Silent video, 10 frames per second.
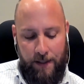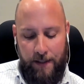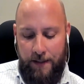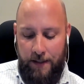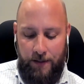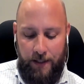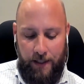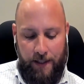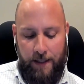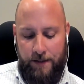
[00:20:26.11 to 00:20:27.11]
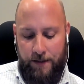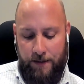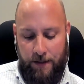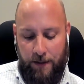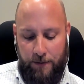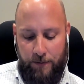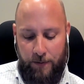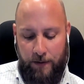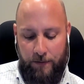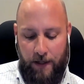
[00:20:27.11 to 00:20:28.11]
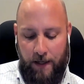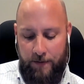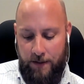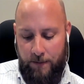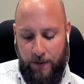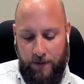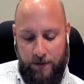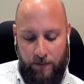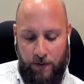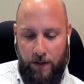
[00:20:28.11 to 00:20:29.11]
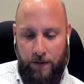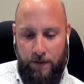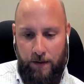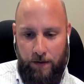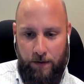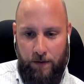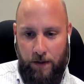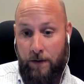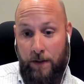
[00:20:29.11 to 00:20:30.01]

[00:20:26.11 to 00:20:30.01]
And then you got to ask yourself, well, if I have explosive growth and growth